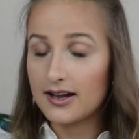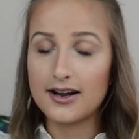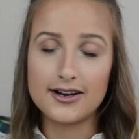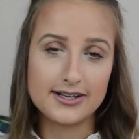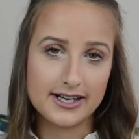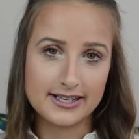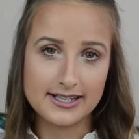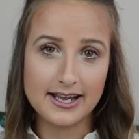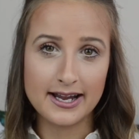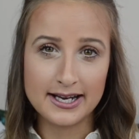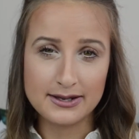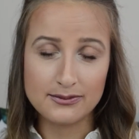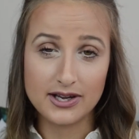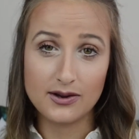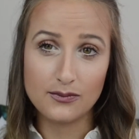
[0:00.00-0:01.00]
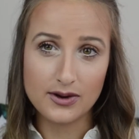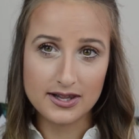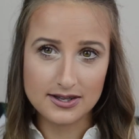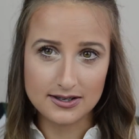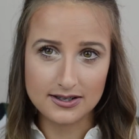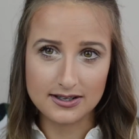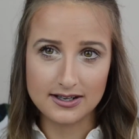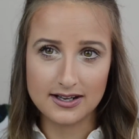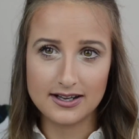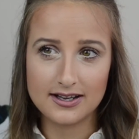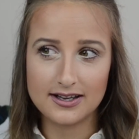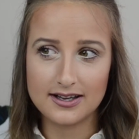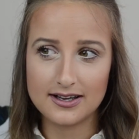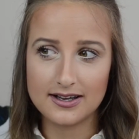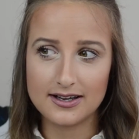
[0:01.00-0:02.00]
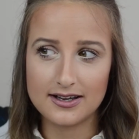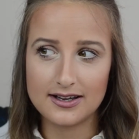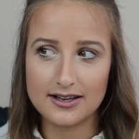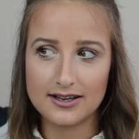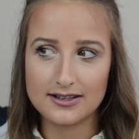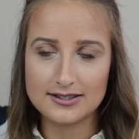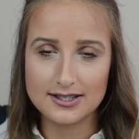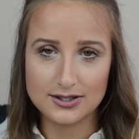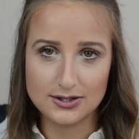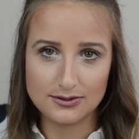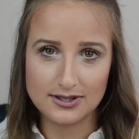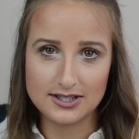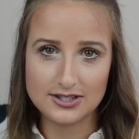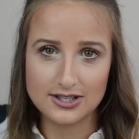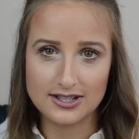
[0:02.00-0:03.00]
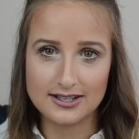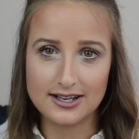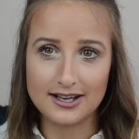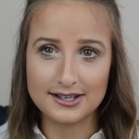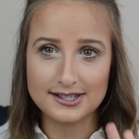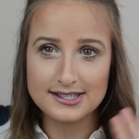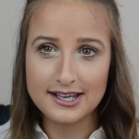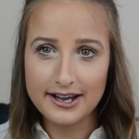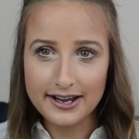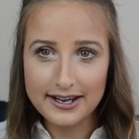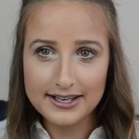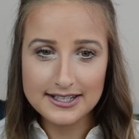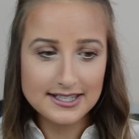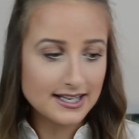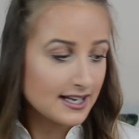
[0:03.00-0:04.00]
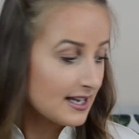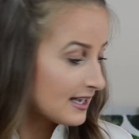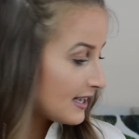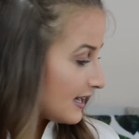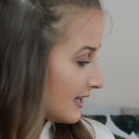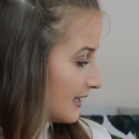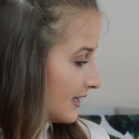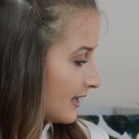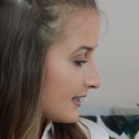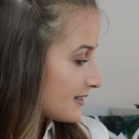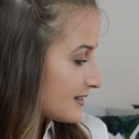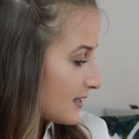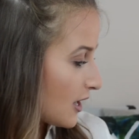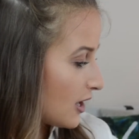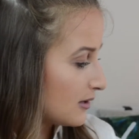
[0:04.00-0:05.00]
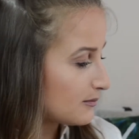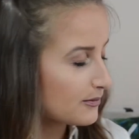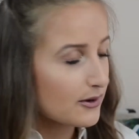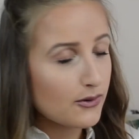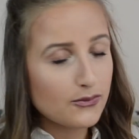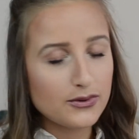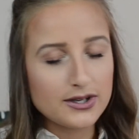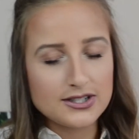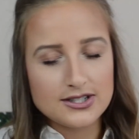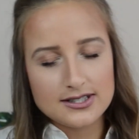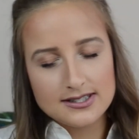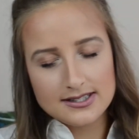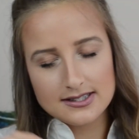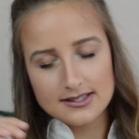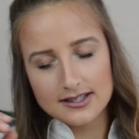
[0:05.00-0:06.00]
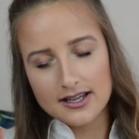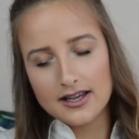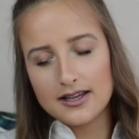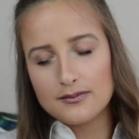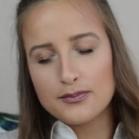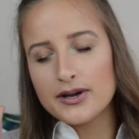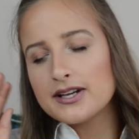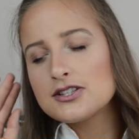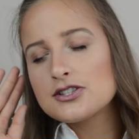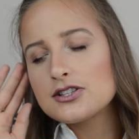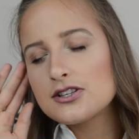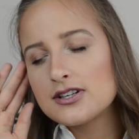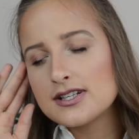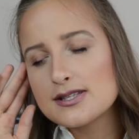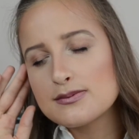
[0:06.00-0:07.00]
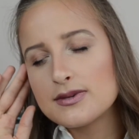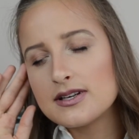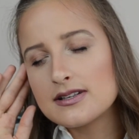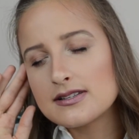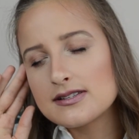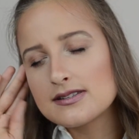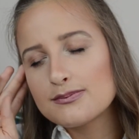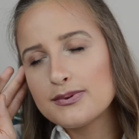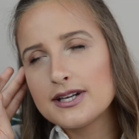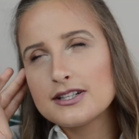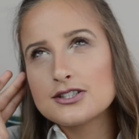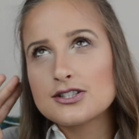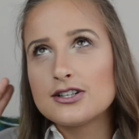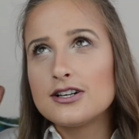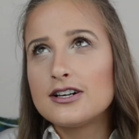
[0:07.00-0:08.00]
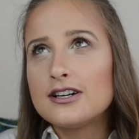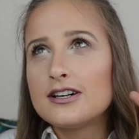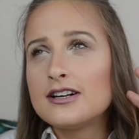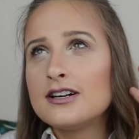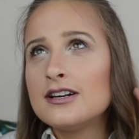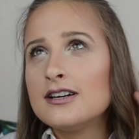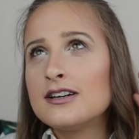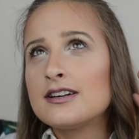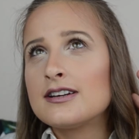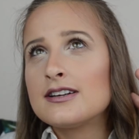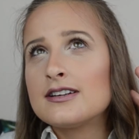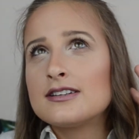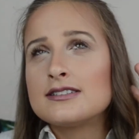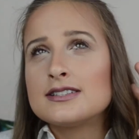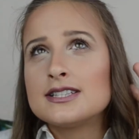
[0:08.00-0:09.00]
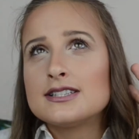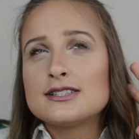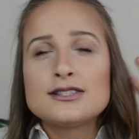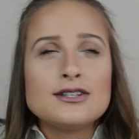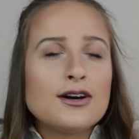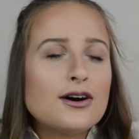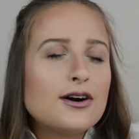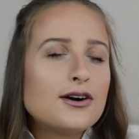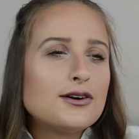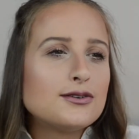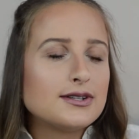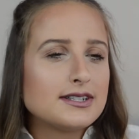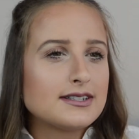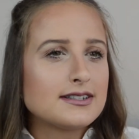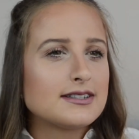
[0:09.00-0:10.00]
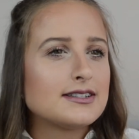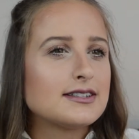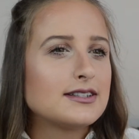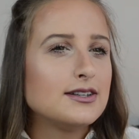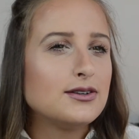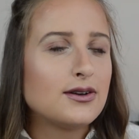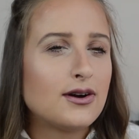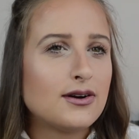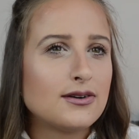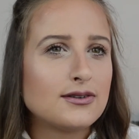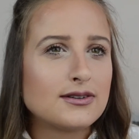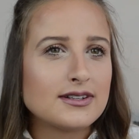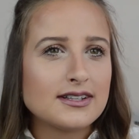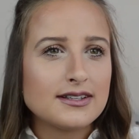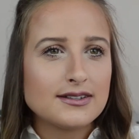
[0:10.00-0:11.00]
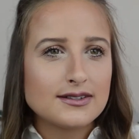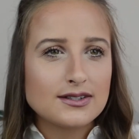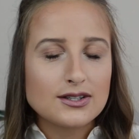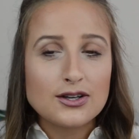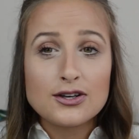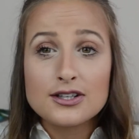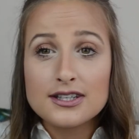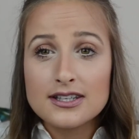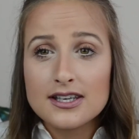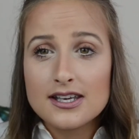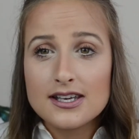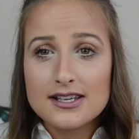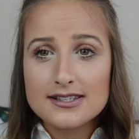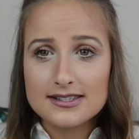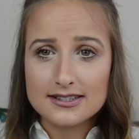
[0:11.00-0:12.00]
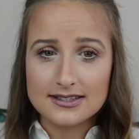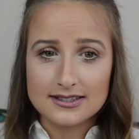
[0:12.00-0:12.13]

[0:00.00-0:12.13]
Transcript: Alright, anyway, weather situation aside, next up, we're just picture Christmas, picture snow and, you know, cookies